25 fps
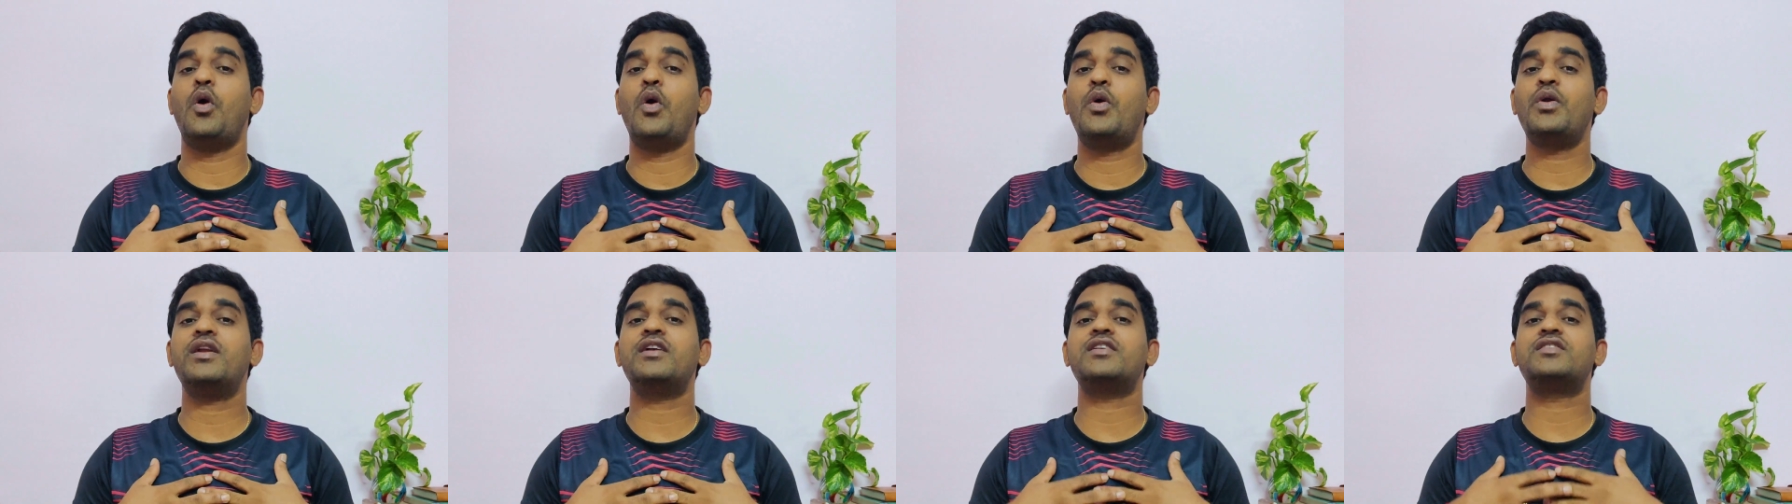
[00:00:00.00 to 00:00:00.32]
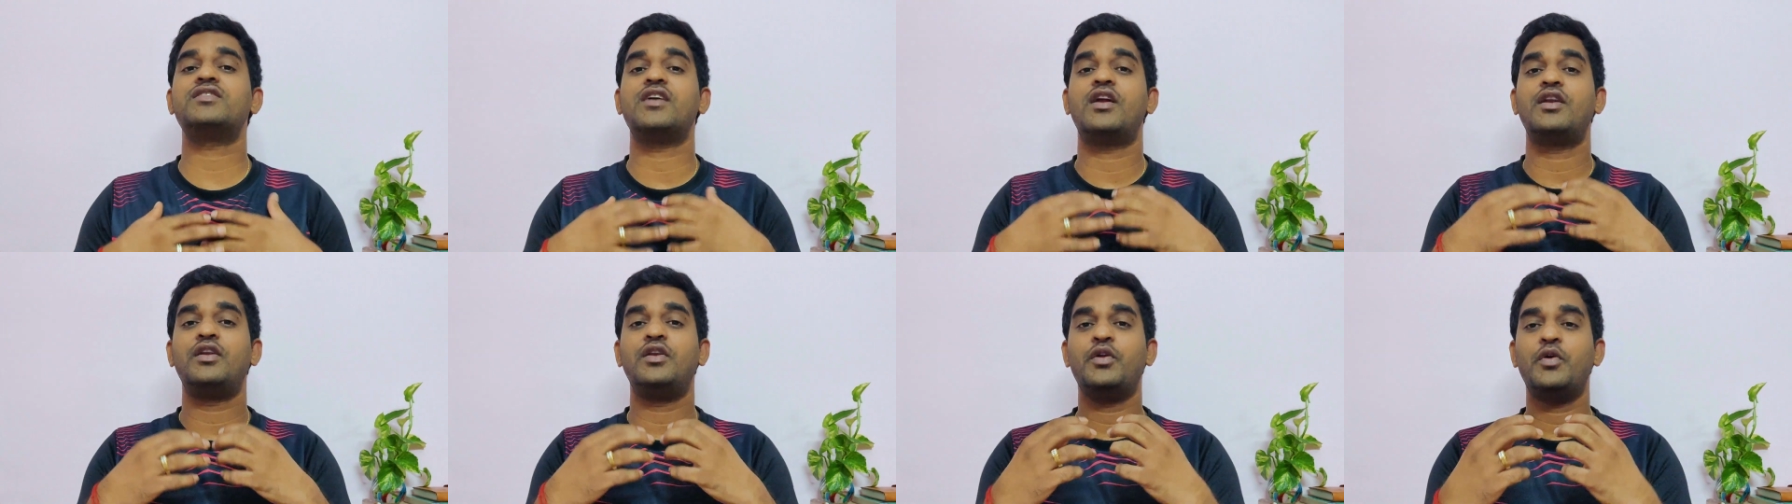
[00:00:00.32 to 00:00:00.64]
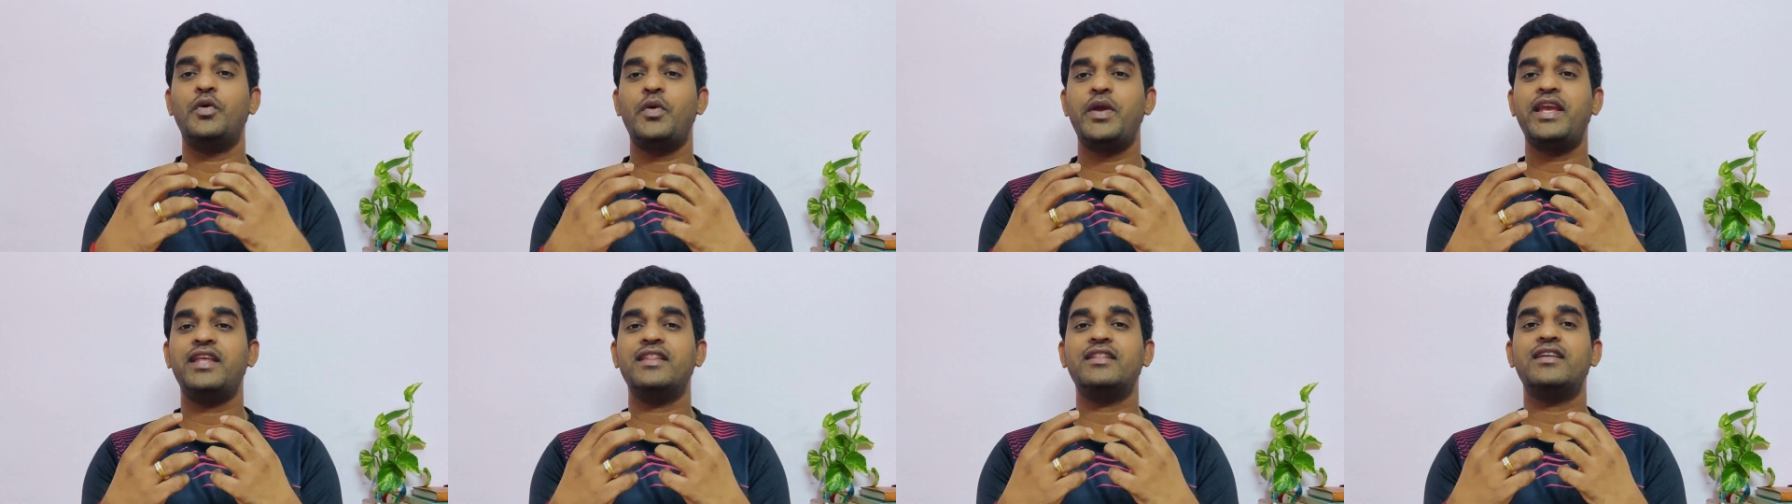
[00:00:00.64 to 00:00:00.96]
owners are
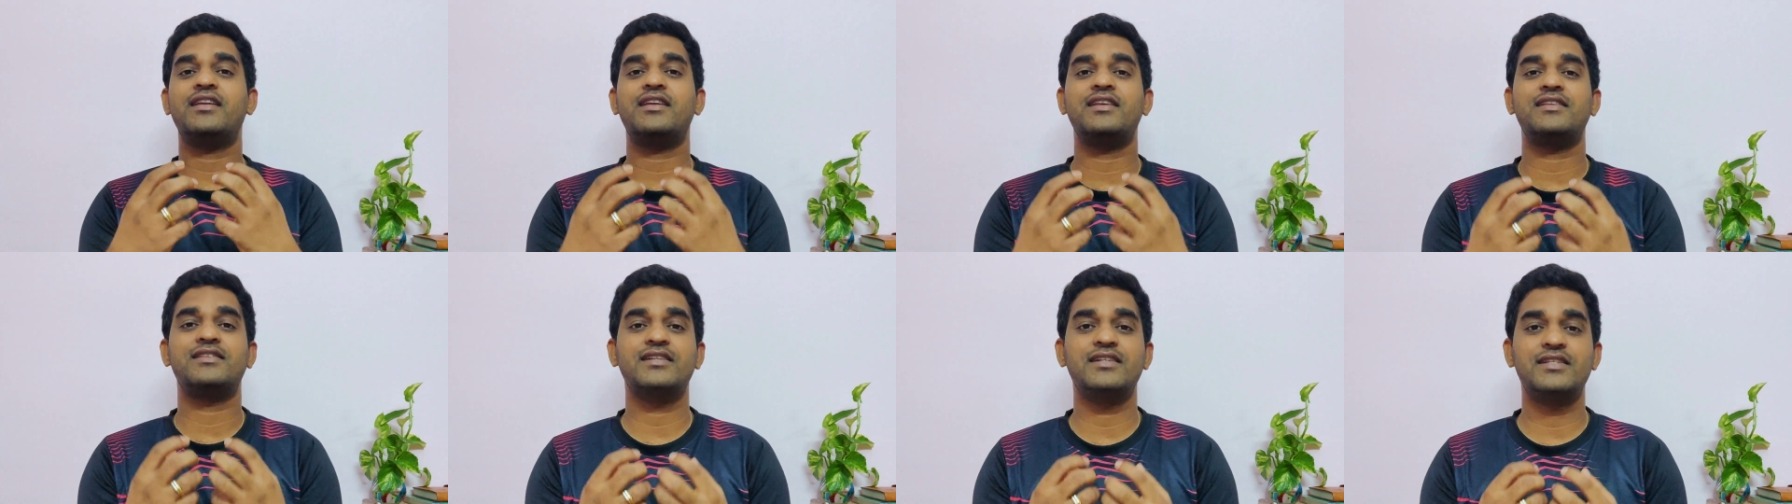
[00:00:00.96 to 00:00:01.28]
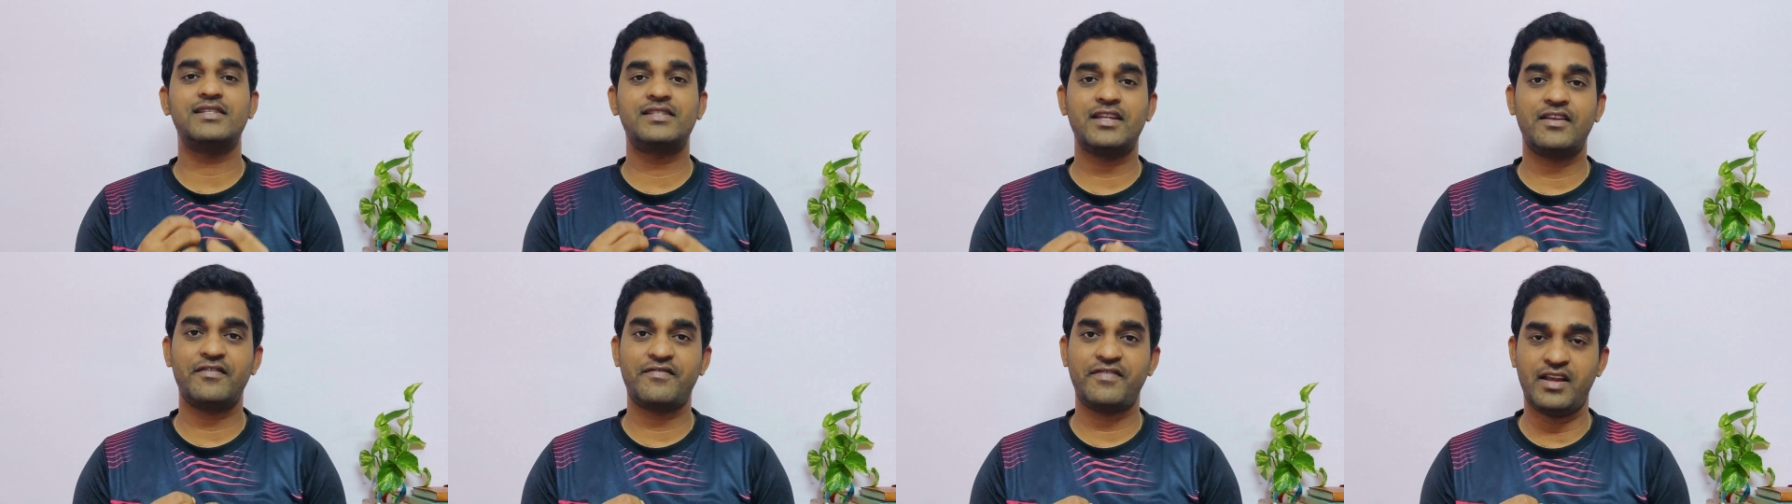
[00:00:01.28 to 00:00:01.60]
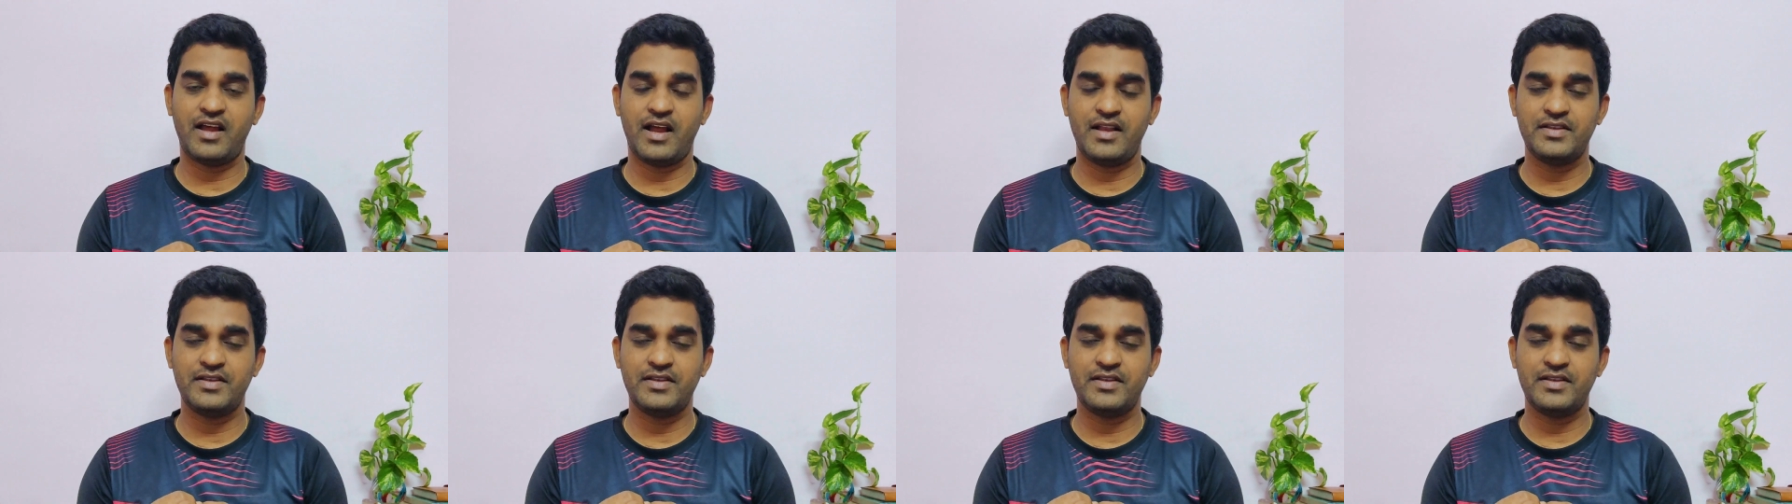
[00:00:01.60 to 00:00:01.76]
knowing the results and